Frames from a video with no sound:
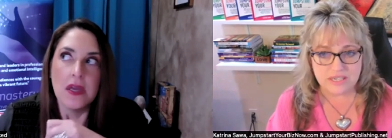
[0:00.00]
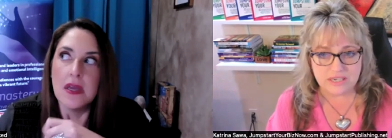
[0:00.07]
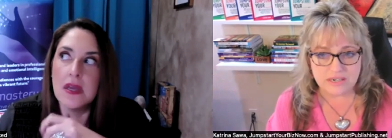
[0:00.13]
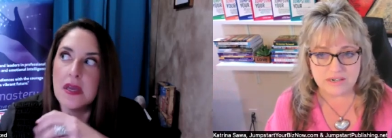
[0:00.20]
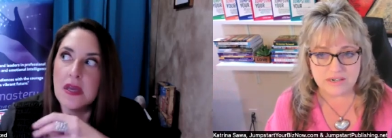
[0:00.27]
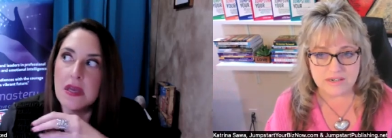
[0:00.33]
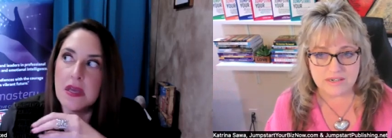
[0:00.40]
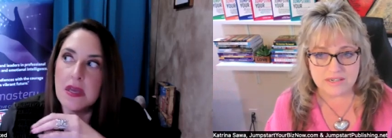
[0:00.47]

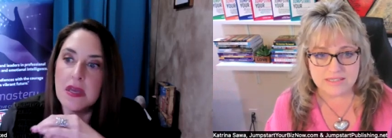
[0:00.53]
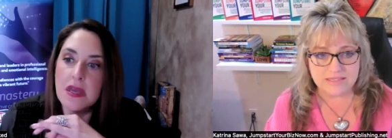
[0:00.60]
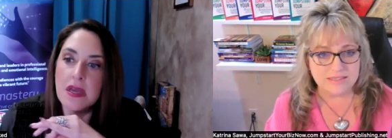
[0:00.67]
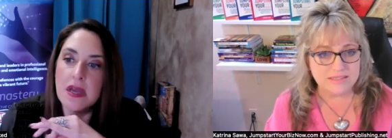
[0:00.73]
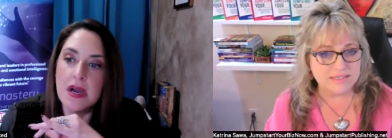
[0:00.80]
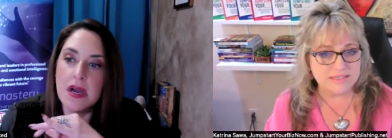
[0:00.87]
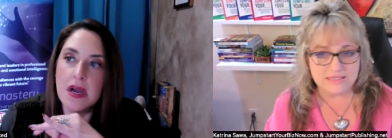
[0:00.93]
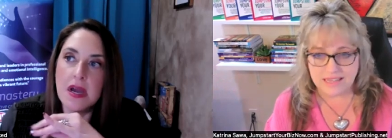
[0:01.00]
Speaker 1: year because
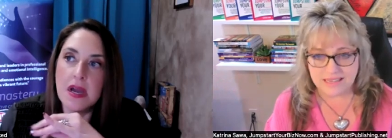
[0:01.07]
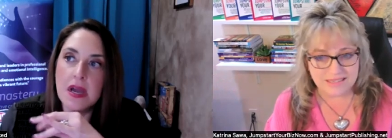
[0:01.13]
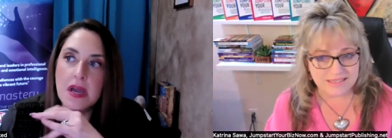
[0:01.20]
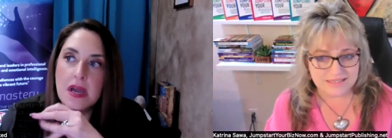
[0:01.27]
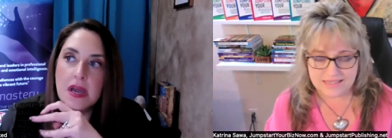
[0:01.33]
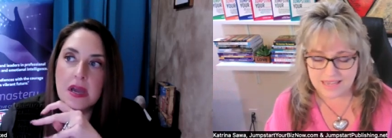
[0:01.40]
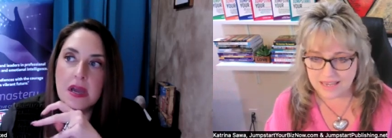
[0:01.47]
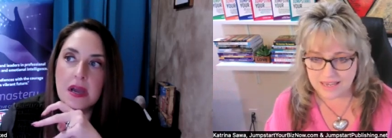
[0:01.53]
it's not the
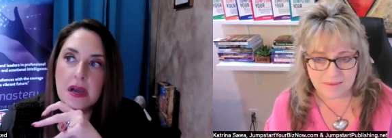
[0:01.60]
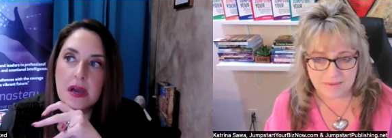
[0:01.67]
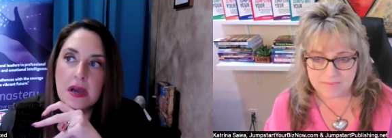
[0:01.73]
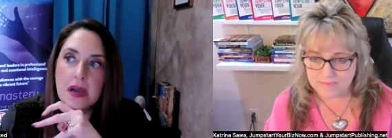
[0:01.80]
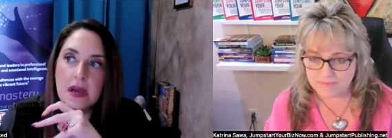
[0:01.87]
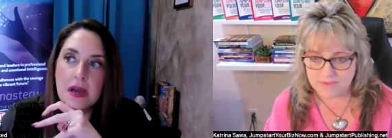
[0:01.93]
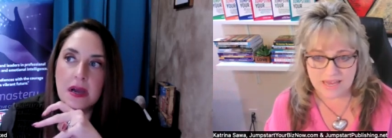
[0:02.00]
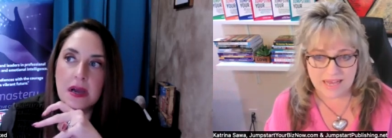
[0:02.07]

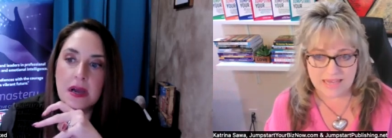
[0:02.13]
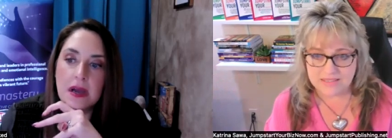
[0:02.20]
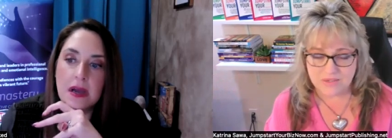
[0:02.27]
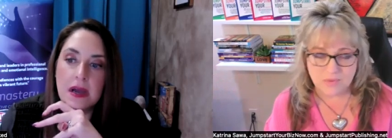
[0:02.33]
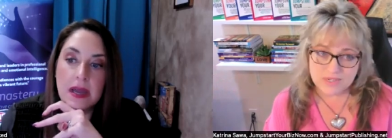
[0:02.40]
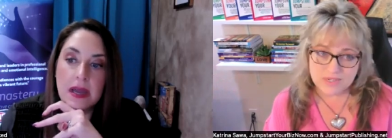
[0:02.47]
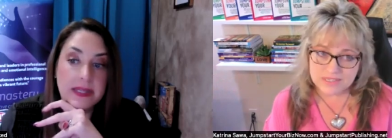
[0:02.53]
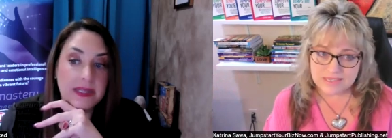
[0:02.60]
same as
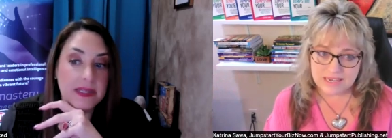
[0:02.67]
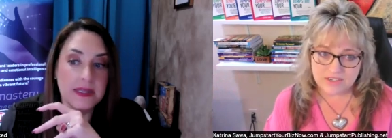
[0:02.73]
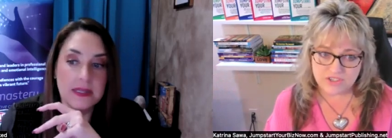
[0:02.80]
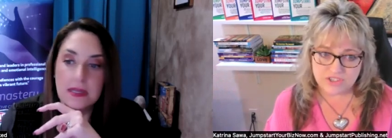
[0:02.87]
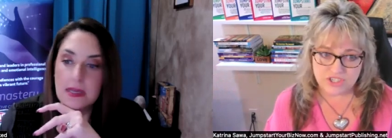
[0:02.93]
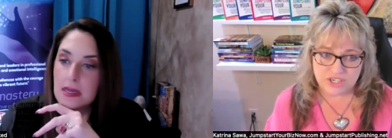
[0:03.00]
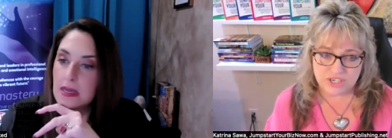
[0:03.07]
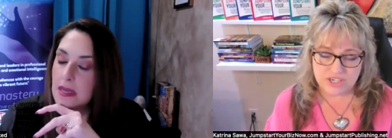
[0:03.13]
it was
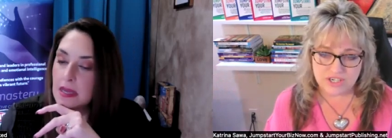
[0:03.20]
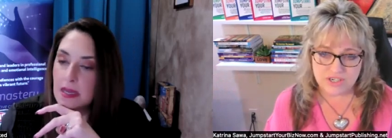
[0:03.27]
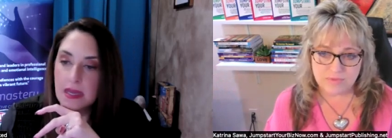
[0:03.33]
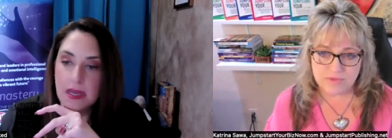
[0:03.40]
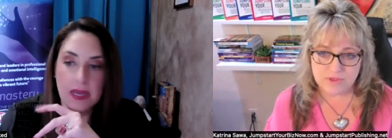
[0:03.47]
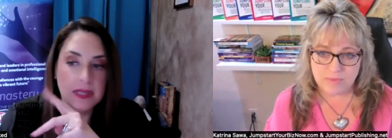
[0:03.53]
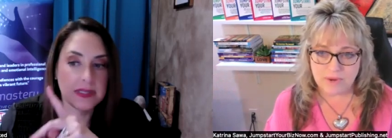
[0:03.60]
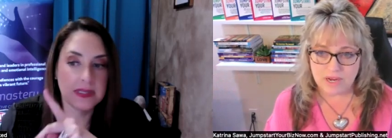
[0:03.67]
last year
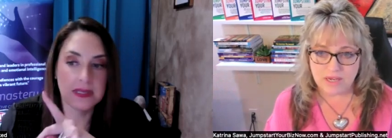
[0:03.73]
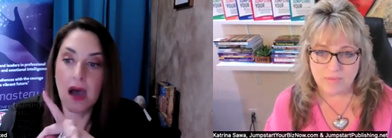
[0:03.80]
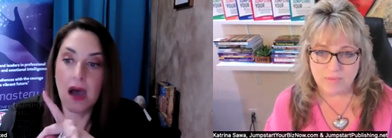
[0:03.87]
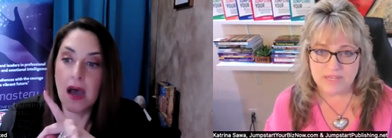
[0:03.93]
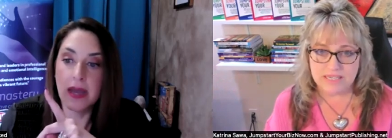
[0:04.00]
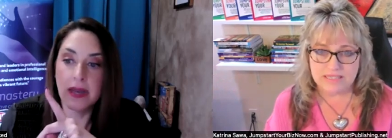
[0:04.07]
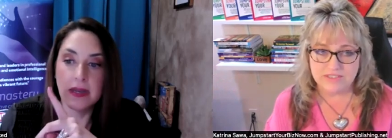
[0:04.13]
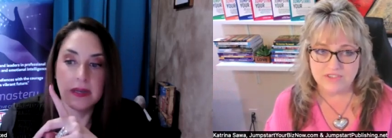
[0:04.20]
the
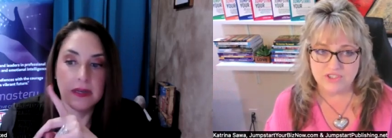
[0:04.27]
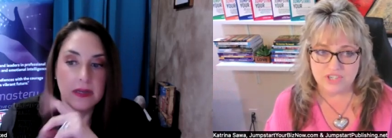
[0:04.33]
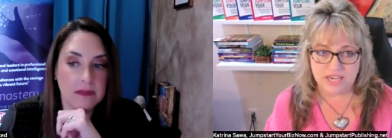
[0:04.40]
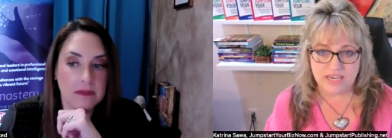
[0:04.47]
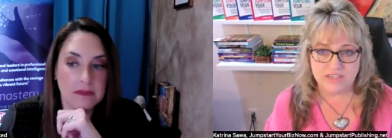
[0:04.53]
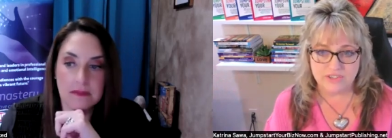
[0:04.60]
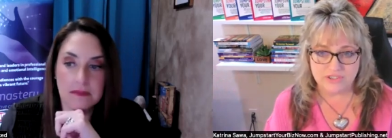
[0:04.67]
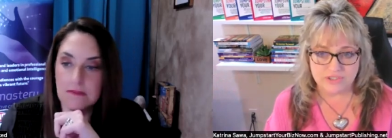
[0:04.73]
marketplace has
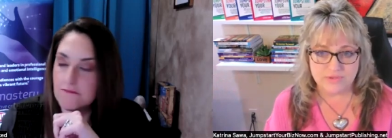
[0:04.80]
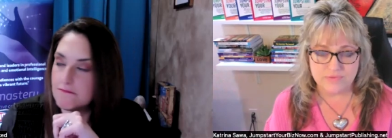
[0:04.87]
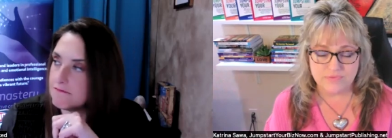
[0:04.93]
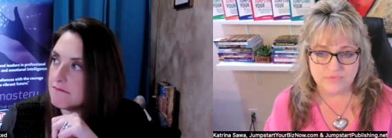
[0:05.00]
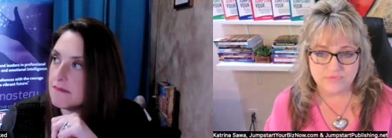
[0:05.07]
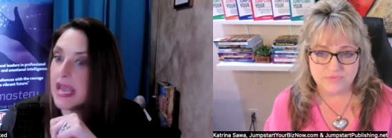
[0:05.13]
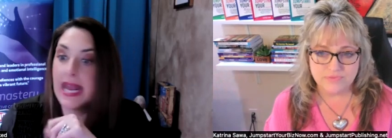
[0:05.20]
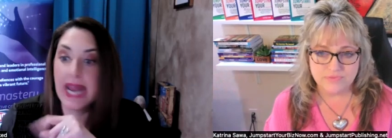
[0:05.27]
changed
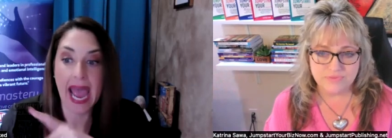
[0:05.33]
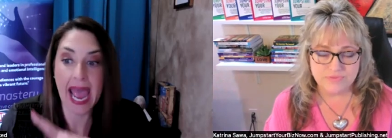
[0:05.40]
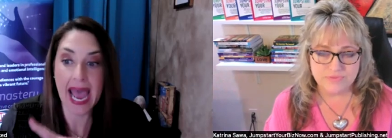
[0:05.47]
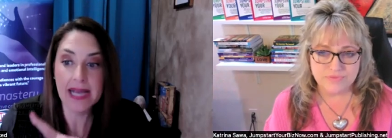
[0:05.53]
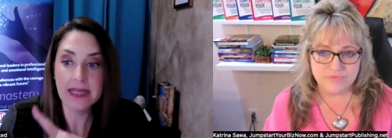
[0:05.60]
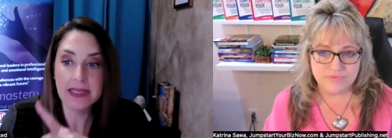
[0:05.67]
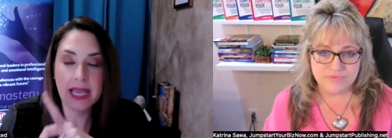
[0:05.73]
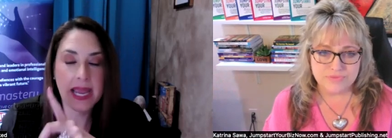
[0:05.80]
it
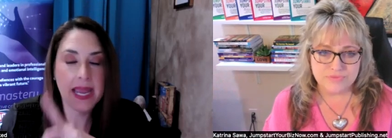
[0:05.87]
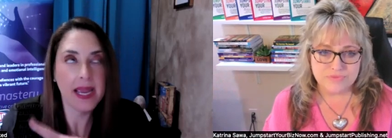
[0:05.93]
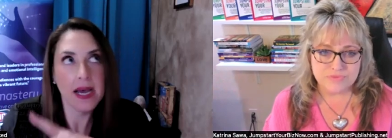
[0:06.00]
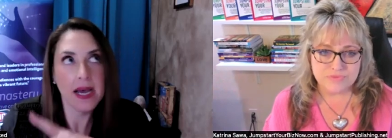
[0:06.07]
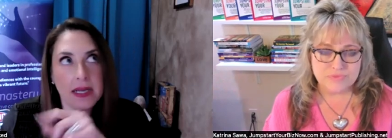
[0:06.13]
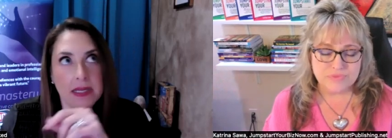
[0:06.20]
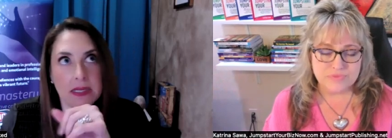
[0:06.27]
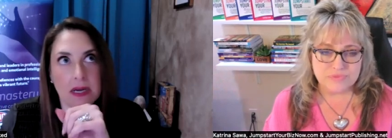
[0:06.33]
has
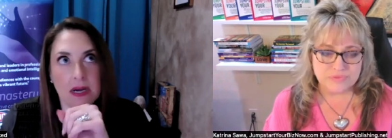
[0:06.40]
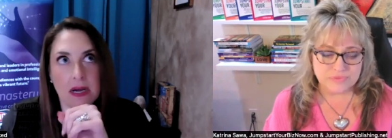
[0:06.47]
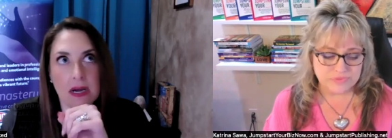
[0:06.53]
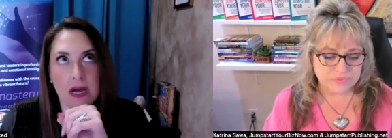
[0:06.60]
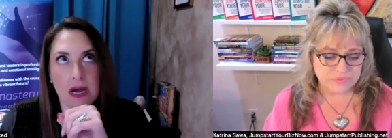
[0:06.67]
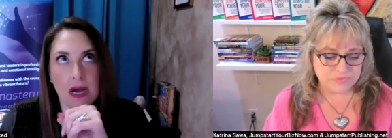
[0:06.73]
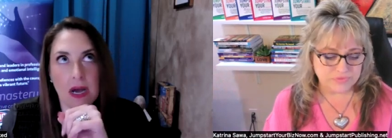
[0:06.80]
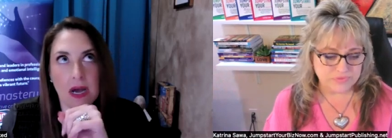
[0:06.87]
Speaker 2: and
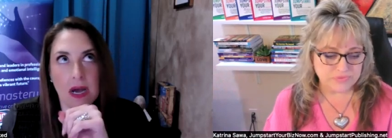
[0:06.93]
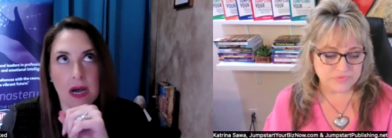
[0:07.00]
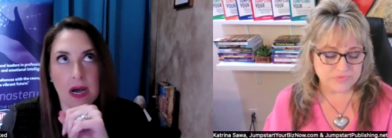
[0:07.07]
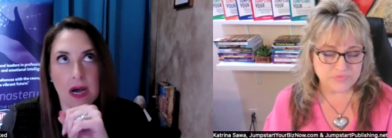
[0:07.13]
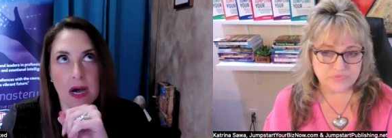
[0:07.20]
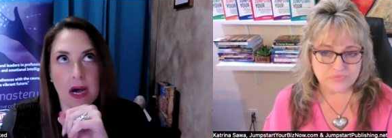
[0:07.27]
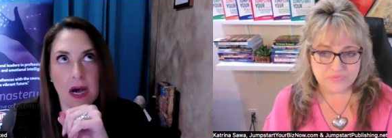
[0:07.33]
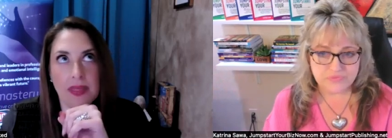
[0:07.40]

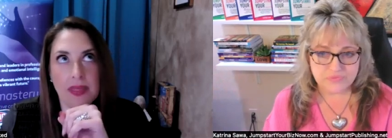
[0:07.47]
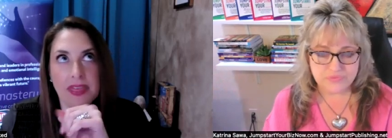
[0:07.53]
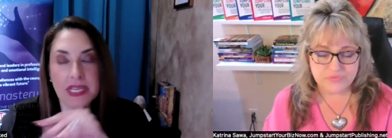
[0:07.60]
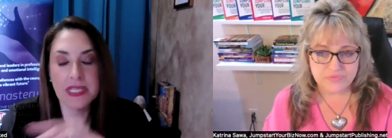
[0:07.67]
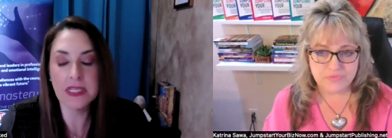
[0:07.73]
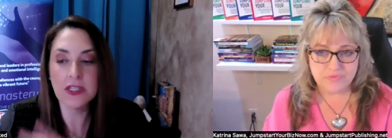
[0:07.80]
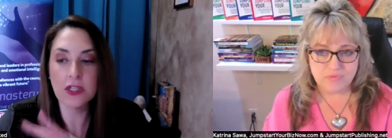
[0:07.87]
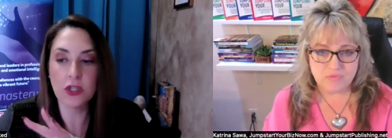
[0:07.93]

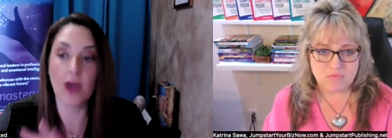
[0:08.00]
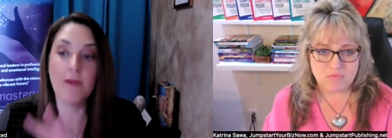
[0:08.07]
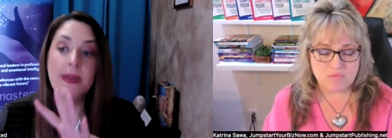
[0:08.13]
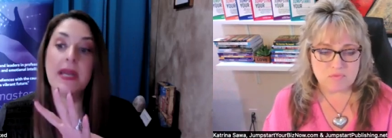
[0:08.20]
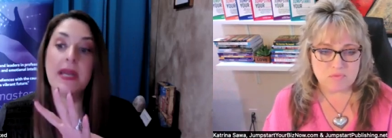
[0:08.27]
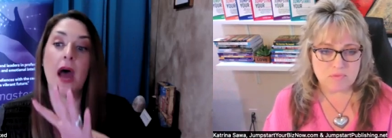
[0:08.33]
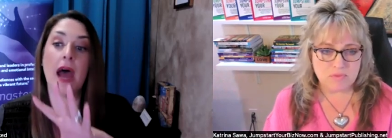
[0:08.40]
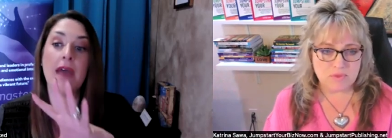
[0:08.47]
this is so i've been
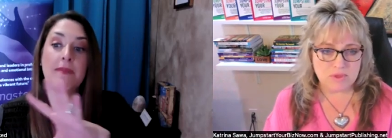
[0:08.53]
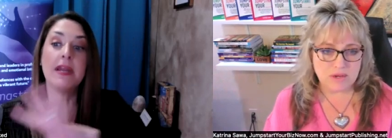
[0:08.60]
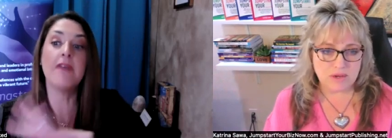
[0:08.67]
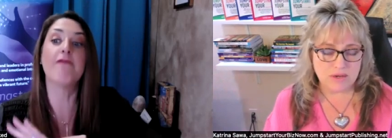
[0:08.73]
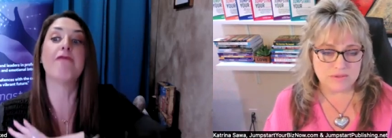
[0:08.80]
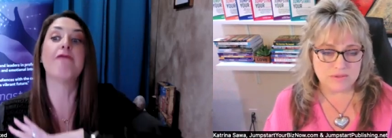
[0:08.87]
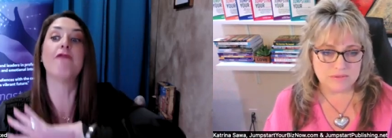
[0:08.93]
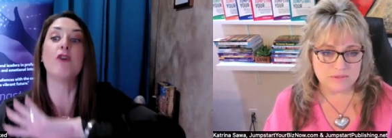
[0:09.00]
an, i've been
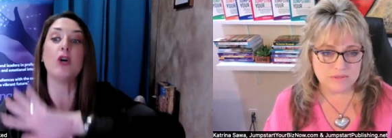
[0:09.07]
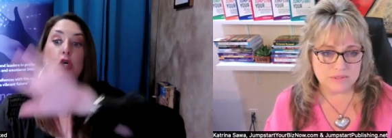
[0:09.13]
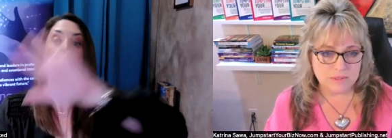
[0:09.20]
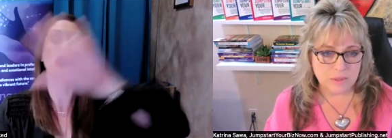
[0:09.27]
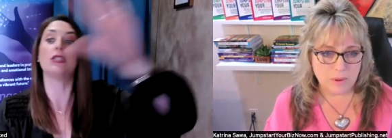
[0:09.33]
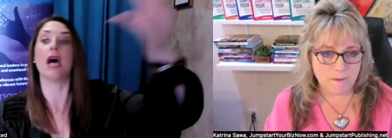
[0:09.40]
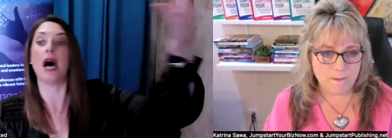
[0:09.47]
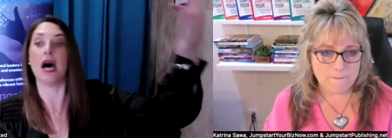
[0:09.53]
a
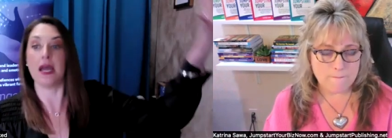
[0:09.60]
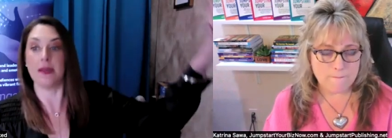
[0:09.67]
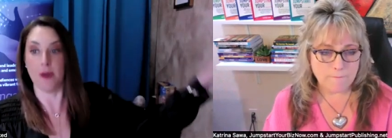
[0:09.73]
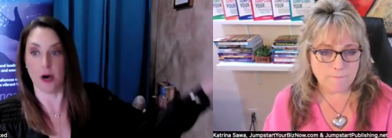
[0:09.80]
full-time